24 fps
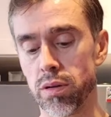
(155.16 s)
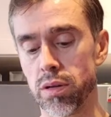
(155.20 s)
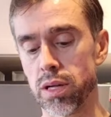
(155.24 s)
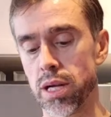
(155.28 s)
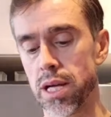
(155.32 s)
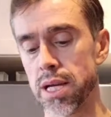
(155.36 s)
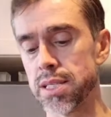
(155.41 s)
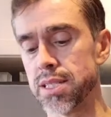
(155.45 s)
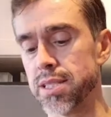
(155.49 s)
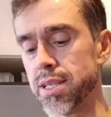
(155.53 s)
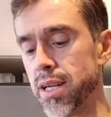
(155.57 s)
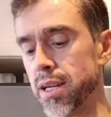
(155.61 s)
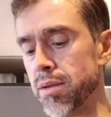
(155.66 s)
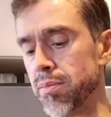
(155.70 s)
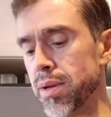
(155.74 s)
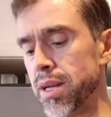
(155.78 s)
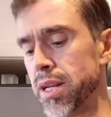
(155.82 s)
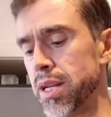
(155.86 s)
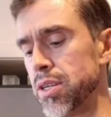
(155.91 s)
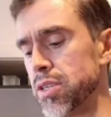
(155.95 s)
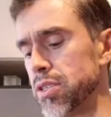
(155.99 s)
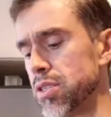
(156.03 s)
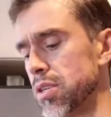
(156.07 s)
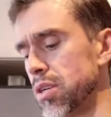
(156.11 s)
cinnamon
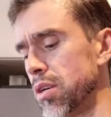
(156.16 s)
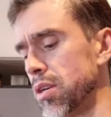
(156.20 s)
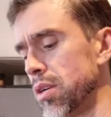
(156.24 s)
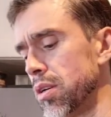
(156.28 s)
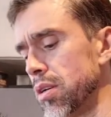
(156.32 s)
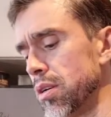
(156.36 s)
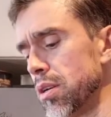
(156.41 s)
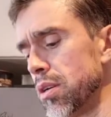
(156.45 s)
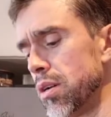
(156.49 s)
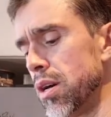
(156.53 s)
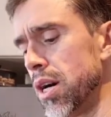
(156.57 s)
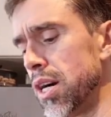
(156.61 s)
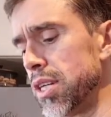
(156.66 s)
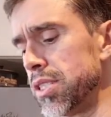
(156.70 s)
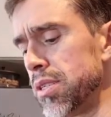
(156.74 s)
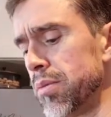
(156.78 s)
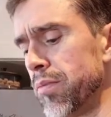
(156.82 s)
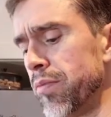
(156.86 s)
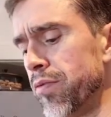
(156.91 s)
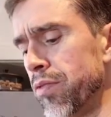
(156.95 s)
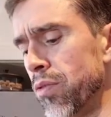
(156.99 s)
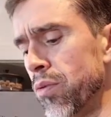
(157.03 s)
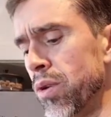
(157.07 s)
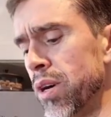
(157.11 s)
is awesome
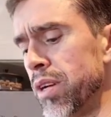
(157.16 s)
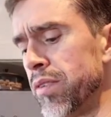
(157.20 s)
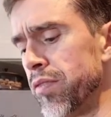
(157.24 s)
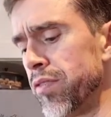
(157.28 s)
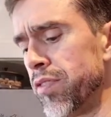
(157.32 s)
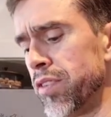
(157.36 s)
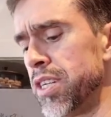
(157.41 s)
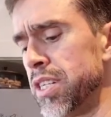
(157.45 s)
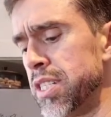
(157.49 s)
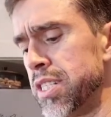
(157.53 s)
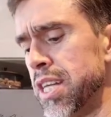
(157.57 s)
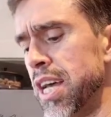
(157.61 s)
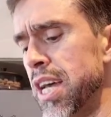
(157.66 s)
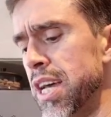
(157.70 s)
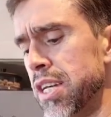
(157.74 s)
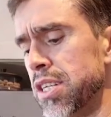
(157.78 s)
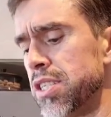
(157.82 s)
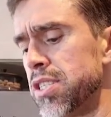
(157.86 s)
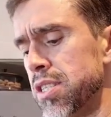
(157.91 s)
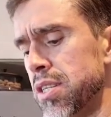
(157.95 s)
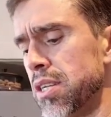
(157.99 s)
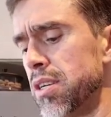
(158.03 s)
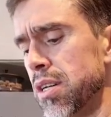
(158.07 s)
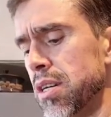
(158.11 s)
for one, for the
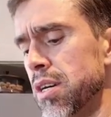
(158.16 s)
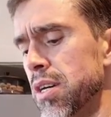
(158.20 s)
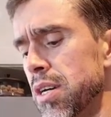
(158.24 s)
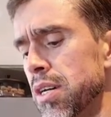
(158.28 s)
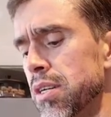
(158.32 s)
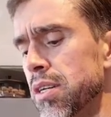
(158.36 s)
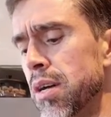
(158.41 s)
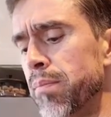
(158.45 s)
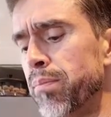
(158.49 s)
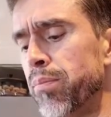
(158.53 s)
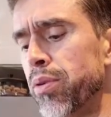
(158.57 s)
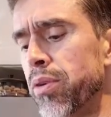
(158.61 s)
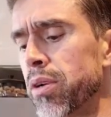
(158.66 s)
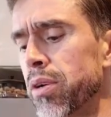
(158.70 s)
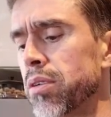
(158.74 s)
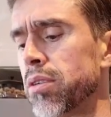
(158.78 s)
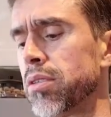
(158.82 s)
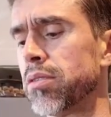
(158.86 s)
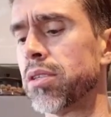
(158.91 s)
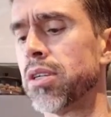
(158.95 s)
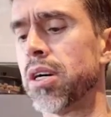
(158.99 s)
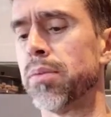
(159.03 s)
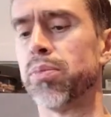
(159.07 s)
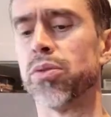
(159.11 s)
taste. I put a
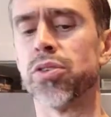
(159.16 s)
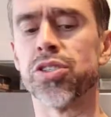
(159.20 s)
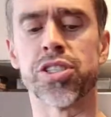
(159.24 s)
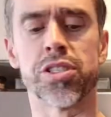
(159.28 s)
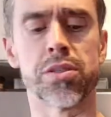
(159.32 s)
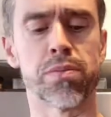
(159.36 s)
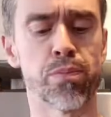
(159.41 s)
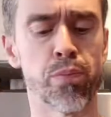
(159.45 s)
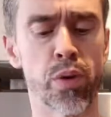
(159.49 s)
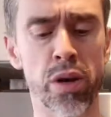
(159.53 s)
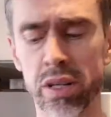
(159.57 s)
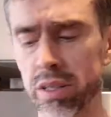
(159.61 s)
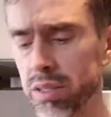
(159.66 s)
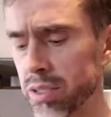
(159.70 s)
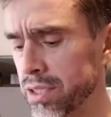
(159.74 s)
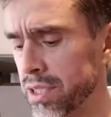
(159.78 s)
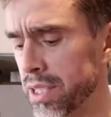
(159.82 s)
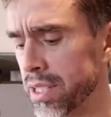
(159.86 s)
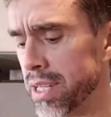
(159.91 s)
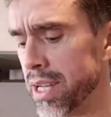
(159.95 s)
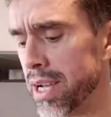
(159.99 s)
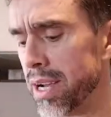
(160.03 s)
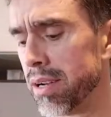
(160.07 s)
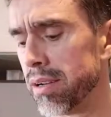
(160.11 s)
couple sprinkles in
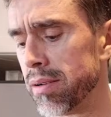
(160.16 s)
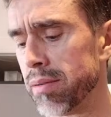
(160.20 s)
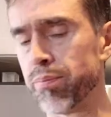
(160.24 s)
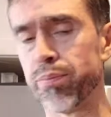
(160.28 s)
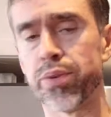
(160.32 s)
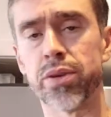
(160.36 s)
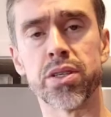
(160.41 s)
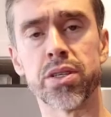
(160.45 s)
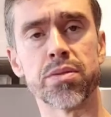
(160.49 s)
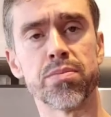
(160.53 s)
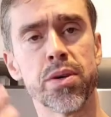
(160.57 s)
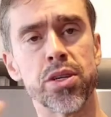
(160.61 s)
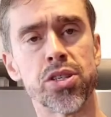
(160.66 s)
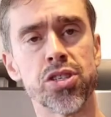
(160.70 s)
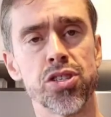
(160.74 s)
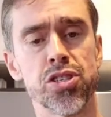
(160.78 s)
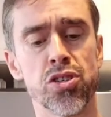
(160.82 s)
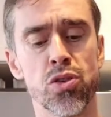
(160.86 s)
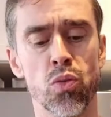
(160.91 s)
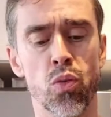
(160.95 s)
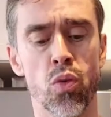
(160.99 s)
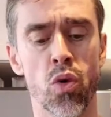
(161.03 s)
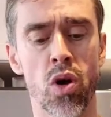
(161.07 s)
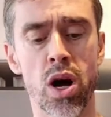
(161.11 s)
there. I put as much as you
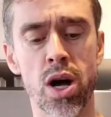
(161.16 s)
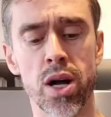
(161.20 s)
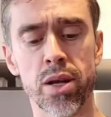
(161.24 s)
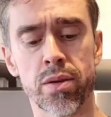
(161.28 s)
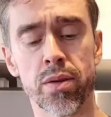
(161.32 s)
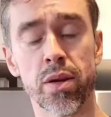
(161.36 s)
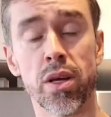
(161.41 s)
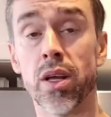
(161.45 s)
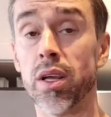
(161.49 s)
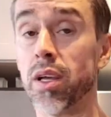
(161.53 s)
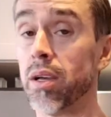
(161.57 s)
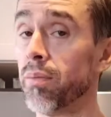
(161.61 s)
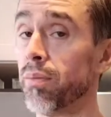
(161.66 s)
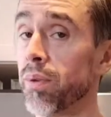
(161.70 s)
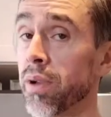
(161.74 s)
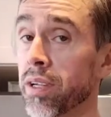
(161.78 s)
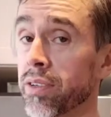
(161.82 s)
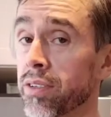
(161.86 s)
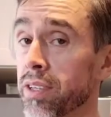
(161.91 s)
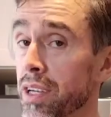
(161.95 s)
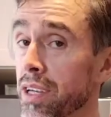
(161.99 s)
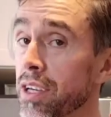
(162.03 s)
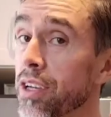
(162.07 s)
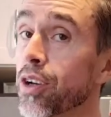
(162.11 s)
want, but I'll
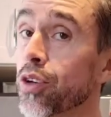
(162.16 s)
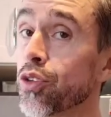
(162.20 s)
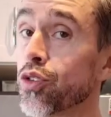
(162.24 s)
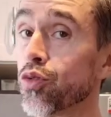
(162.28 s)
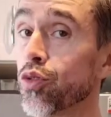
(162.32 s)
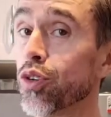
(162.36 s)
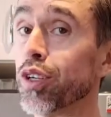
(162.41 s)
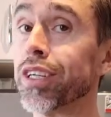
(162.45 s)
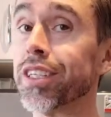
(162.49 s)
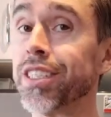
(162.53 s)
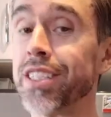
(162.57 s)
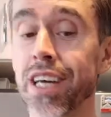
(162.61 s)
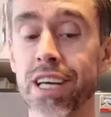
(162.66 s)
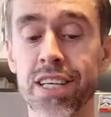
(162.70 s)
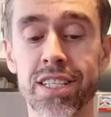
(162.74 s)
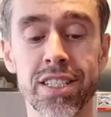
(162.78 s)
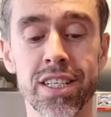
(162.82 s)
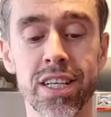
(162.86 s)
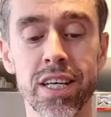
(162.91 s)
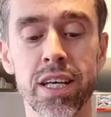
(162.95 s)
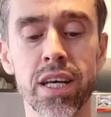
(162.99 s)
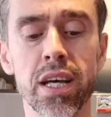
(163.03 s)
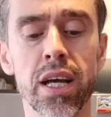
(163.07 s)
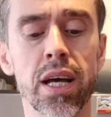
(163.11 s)
tell you, it's really
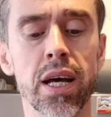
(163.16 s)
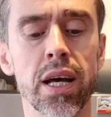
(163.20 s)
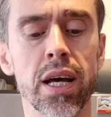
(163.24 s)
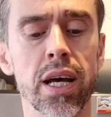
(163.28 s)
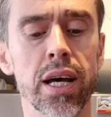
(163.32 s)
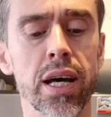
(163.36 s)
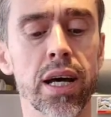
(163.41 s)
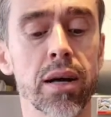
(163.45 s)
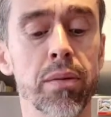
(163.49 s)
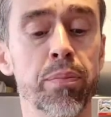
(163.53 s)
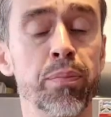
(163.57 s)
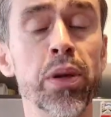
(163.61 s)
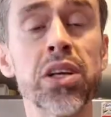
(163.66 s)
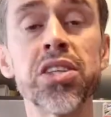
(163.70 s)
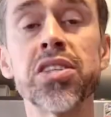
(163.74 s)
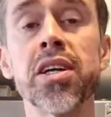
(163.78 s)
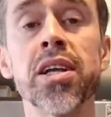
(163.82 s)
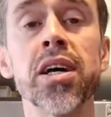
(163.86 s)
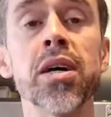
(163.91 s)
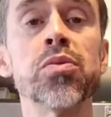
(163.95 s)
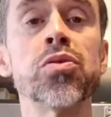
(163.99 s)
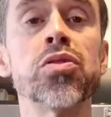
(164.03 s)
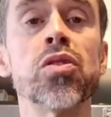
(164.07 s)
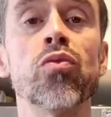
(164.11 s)
tasty. Plus, it
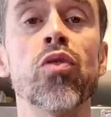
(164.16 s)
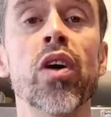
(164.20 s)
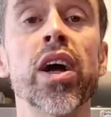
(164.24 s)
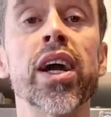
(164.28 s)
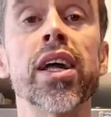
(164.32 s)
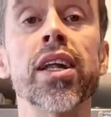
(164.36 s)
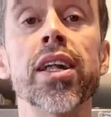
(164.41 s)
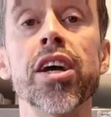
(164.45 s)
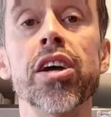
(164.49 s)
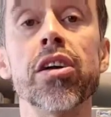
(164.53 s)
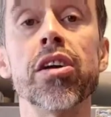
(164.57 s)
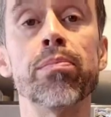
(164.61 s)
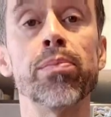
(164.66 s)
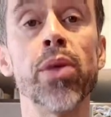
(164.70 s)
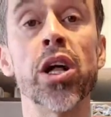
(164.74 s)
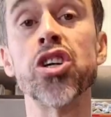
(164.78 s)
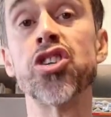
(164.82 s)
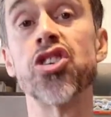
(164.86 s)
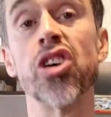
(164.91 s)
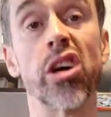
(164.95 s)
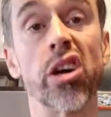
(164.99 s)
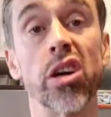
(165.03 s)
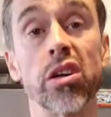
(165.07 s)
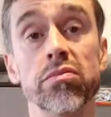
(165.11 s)
helps to regulate blood
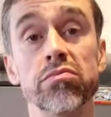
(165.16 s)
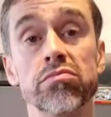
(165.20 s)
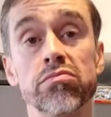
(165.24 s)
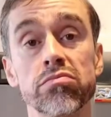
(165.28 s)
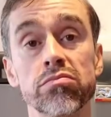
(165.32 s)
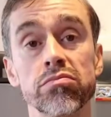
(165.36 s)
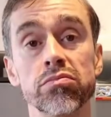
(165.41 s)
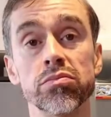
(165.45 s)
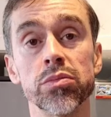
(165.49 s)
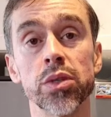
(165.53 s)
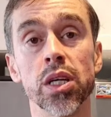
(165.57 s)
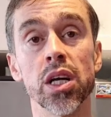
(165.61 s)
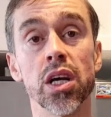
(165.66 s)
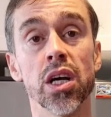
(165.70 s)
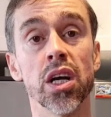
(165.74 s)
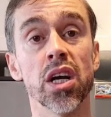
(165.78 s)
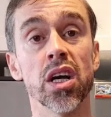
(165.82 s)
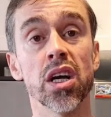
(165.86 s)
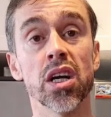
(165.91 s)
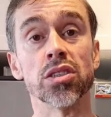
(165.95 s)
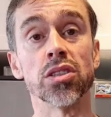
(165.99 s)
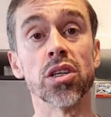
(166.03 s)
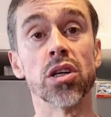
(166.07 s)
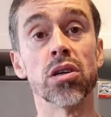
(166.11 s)
sugar.
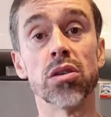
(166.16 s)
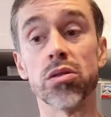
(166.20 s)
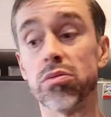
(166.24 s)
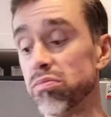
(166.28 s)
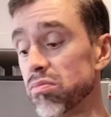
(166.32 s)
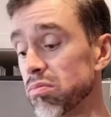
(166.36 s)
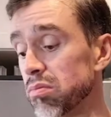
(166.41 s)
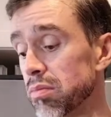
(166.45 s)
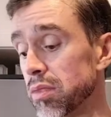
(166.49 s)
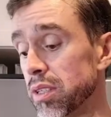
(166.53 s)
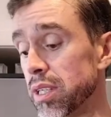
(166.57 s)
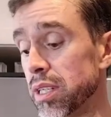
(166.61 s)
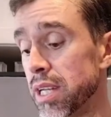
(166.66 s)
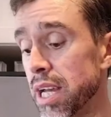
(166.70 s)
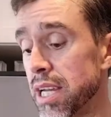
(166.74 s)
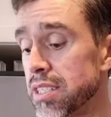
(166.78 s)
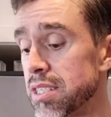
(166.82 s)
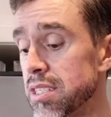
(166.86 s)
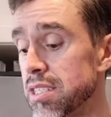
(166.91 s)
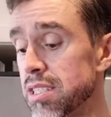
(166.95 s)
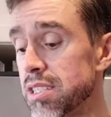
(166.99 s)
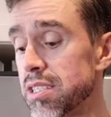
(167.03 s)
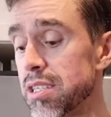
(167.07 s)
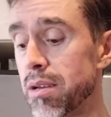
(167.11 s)
So nice
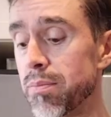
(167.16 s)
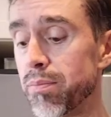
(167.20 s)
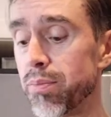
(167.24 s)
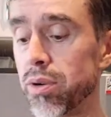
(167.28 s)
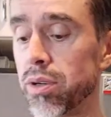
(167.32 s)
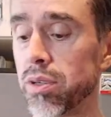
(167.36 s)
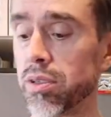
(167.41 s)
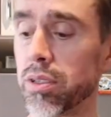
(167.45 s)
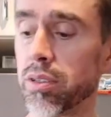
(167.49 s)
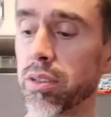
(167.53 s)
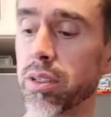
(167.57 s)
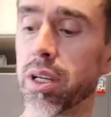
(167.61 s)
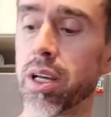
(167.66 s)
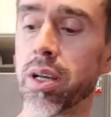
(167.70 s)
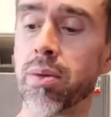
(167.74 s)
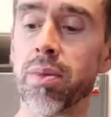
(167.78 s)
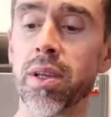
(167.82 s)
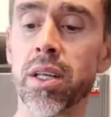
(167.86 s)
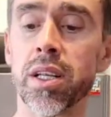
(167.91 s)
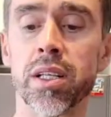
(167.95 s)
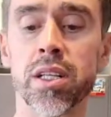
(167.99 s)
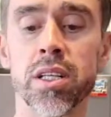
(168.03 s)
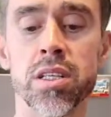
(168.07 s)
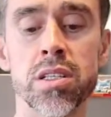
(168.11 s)
and simple. I mean,
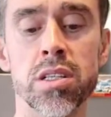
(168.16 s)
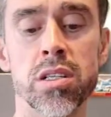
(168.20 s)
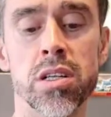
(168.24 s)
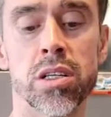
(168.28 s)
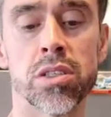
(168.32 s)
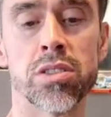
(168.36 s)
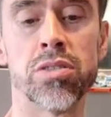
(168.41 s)
it doesn't look too